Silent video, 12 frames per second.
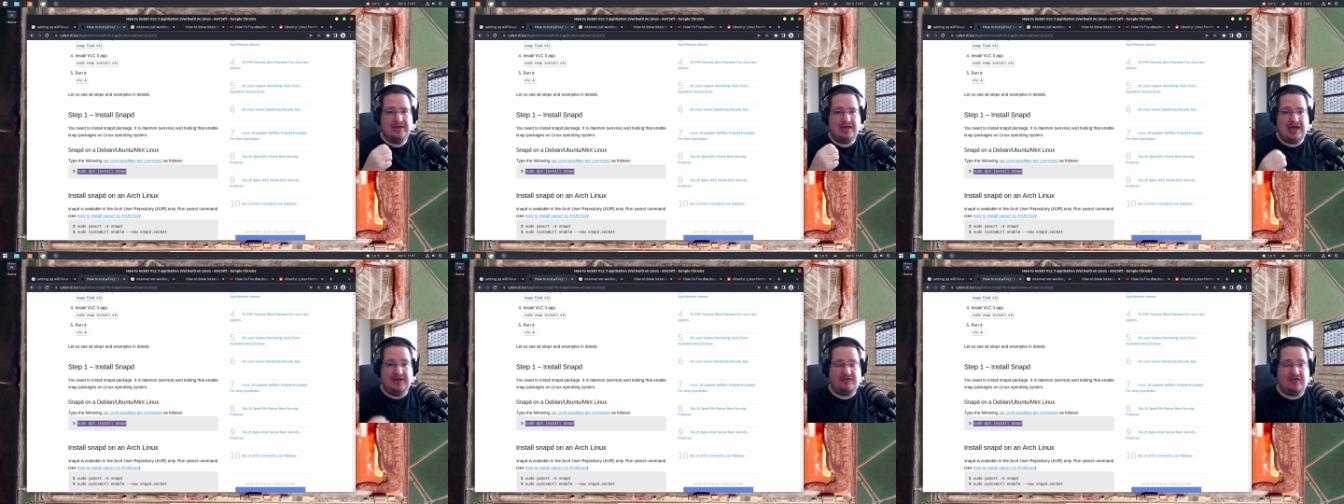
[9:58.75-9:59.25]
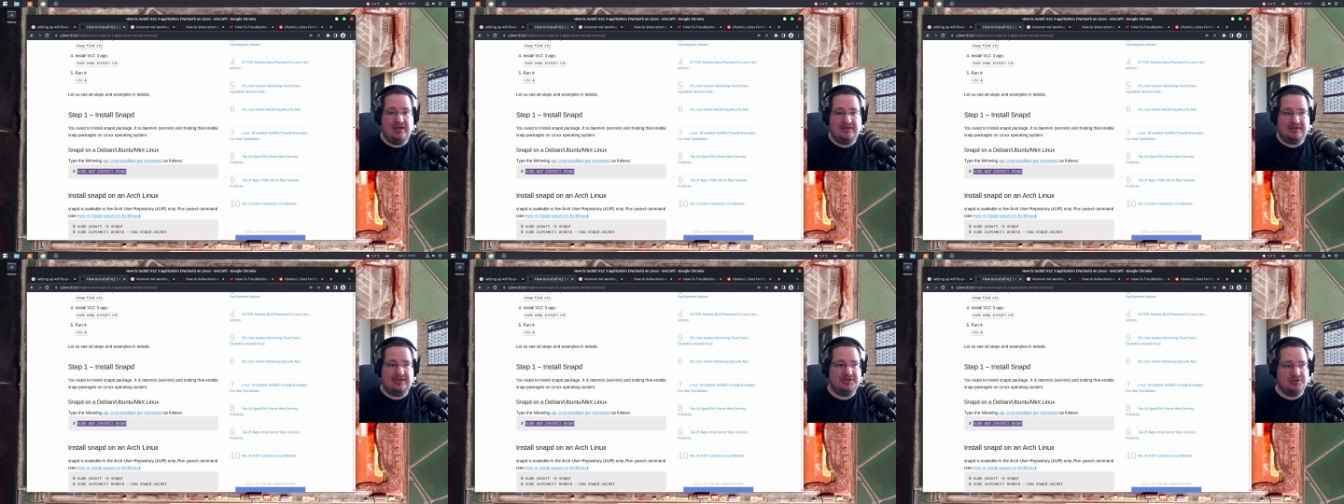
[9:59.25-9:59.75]
I think
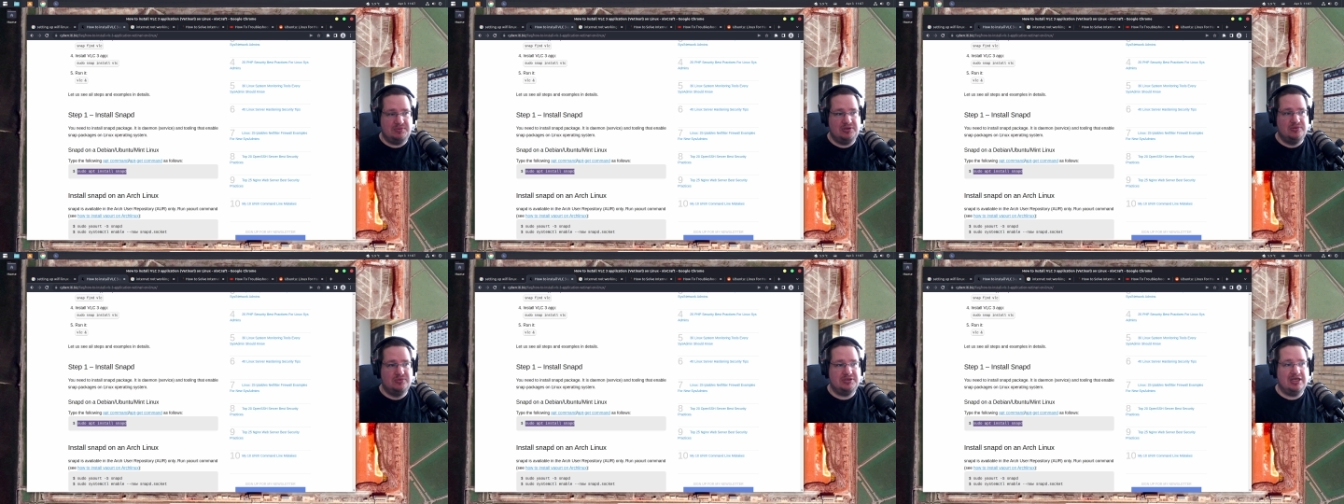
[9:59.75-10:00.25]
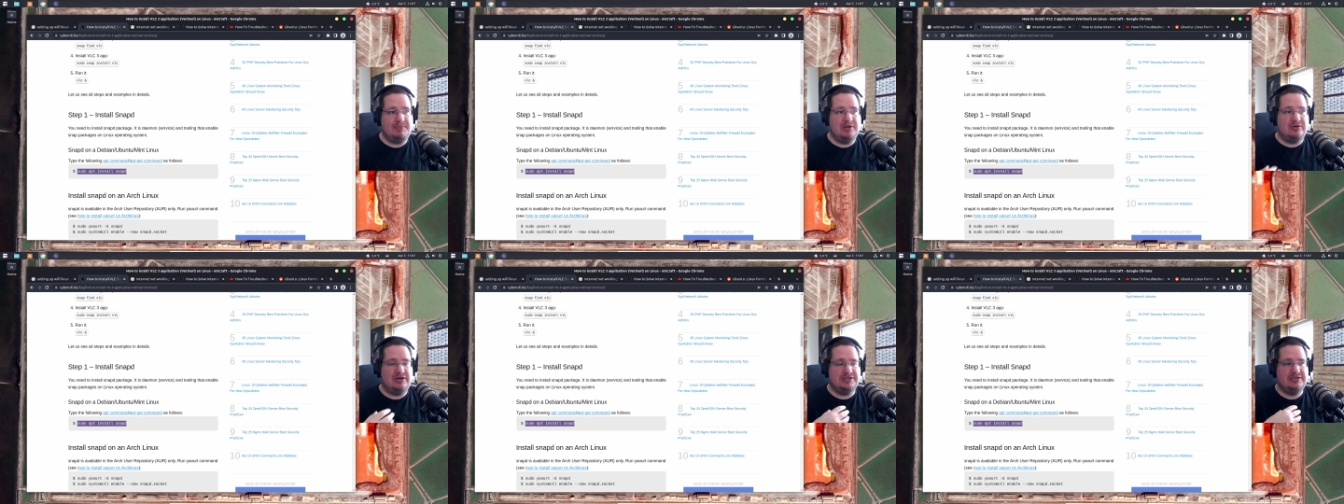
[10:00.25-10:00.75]
that they should be using it
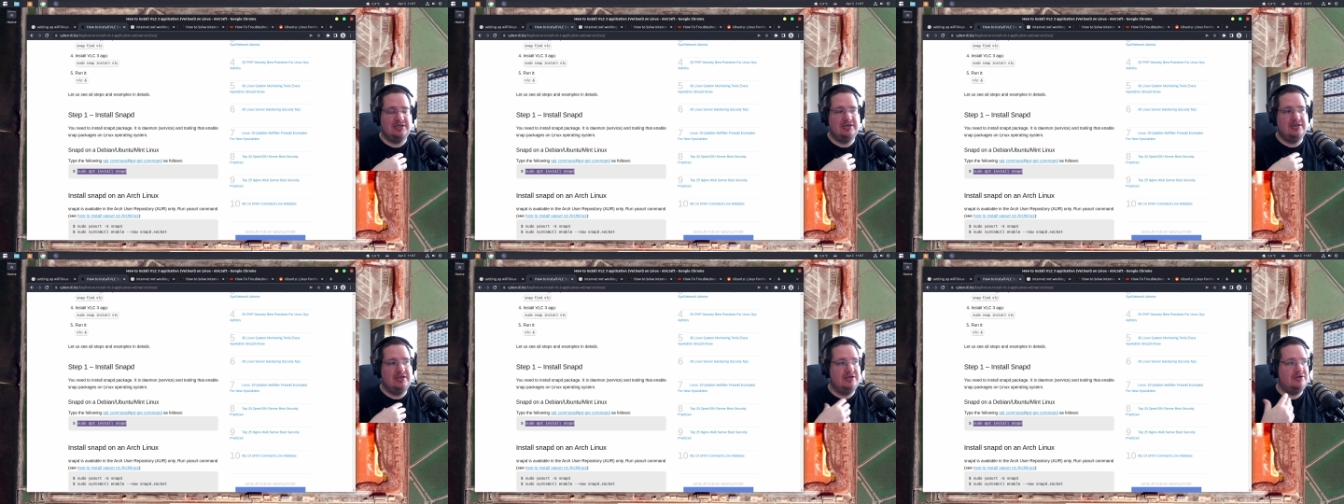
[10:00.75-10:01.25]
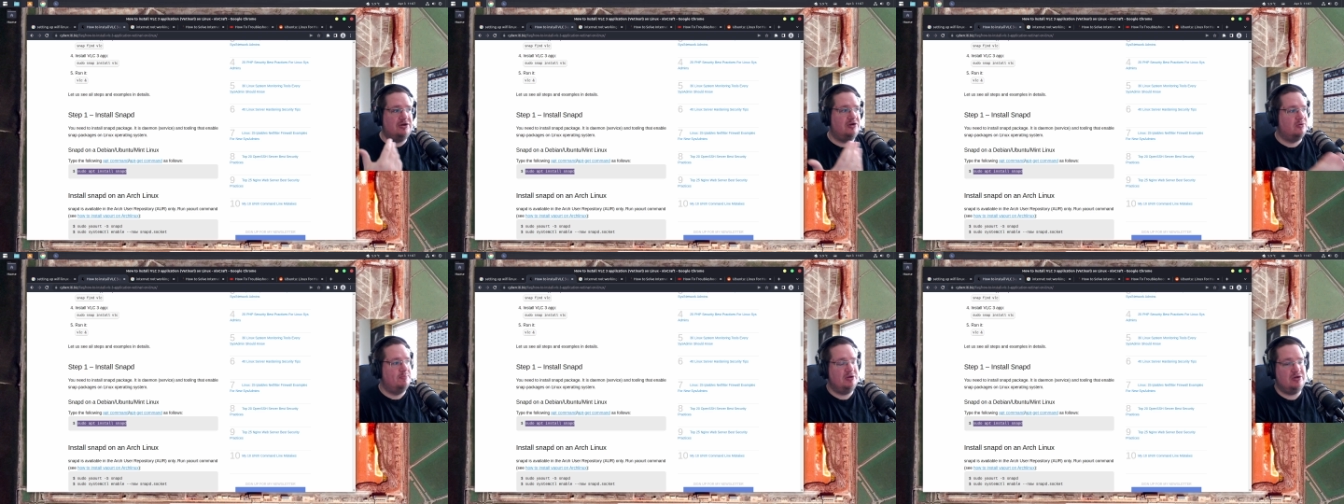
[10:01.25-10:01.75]
because not
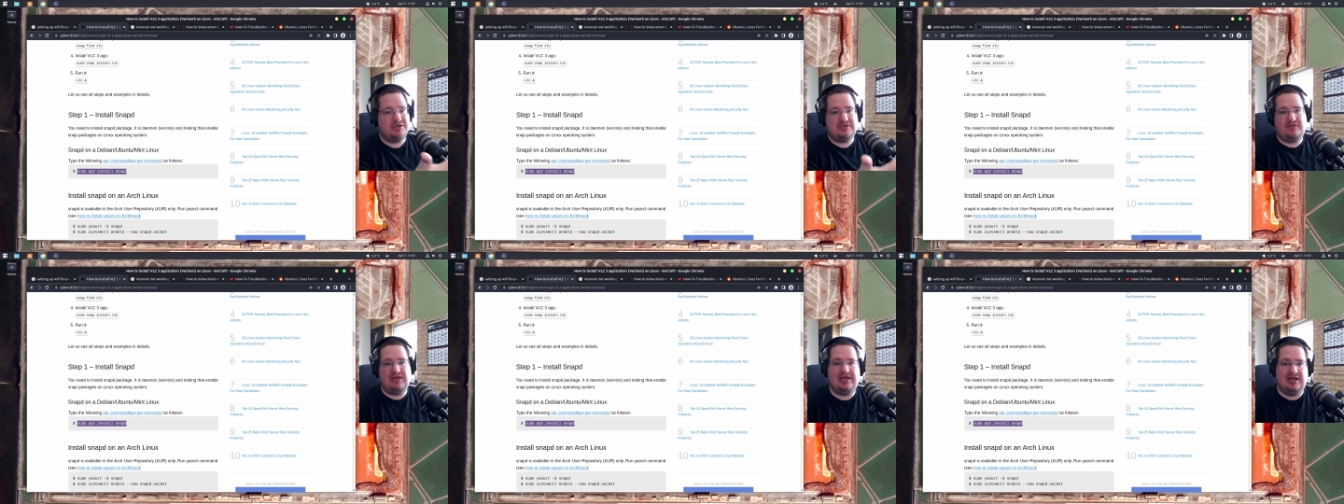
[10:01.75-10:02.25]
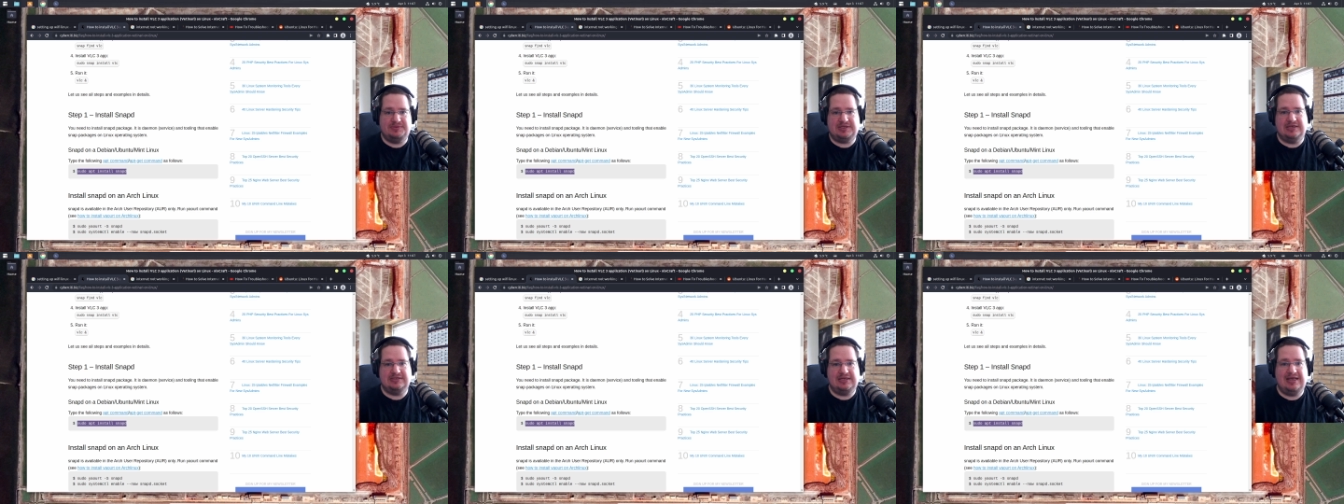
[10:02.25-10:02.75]
o- because of the help
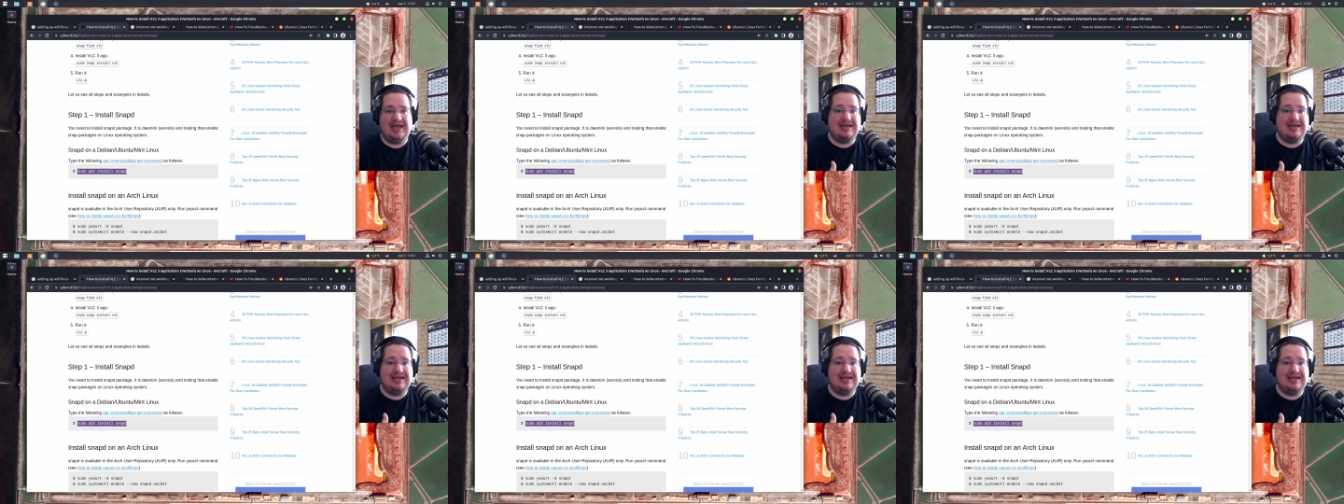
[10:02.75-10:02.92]
section here, I